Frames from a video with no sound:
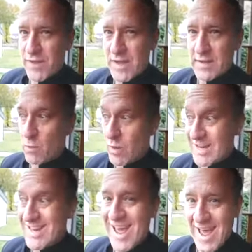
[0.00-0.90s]
thing that
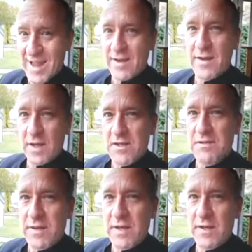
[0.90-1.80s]
one can
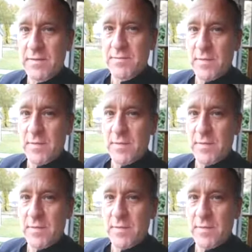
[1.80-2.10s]
cultivate.